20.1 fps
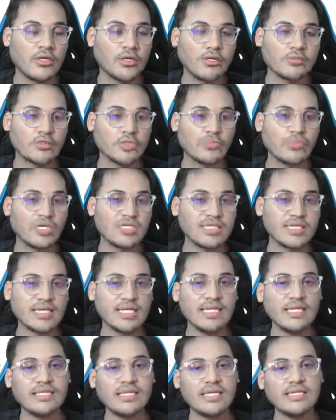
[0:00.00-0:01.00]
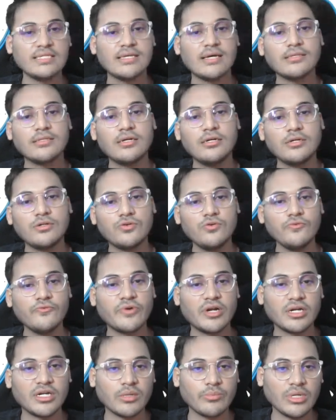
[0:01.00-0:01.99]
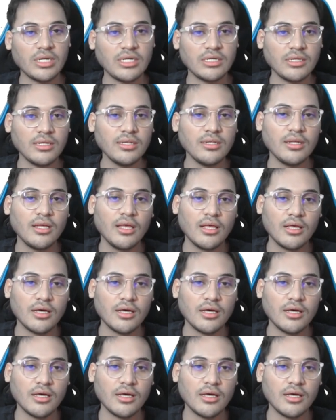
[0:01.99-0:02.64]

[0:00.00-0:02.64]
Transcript: So basically, these are the two fundamental